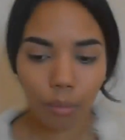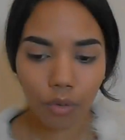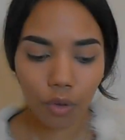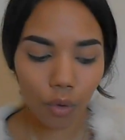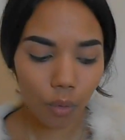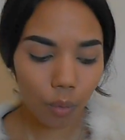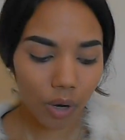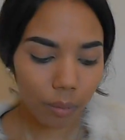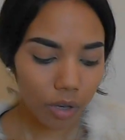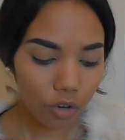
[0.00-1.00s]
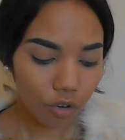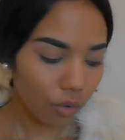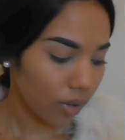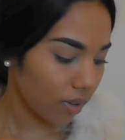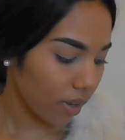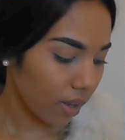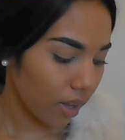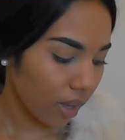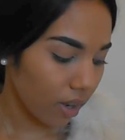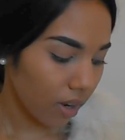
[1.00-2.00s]
so what I'm going to do is
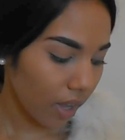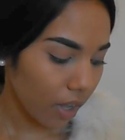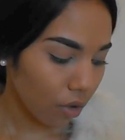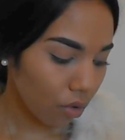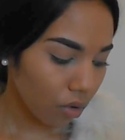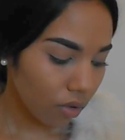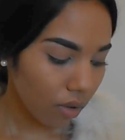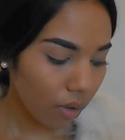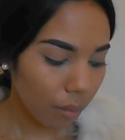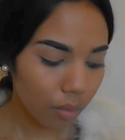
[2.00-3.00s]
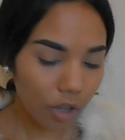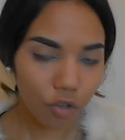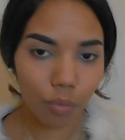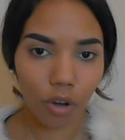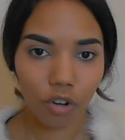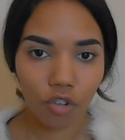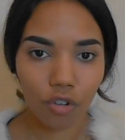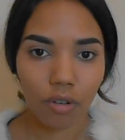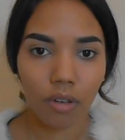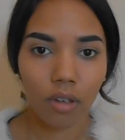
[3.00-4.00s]
take an angled blush
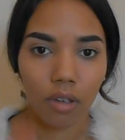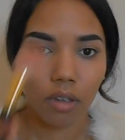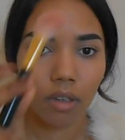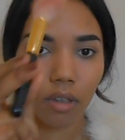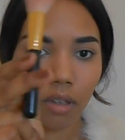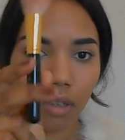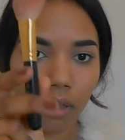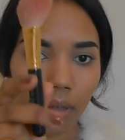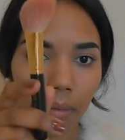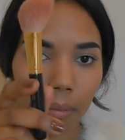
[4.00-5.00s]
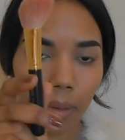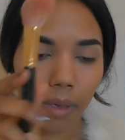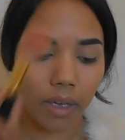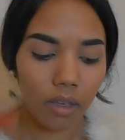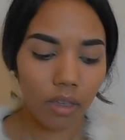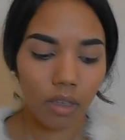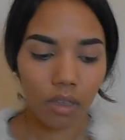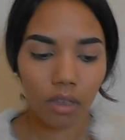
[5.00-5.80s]
brush by MAC.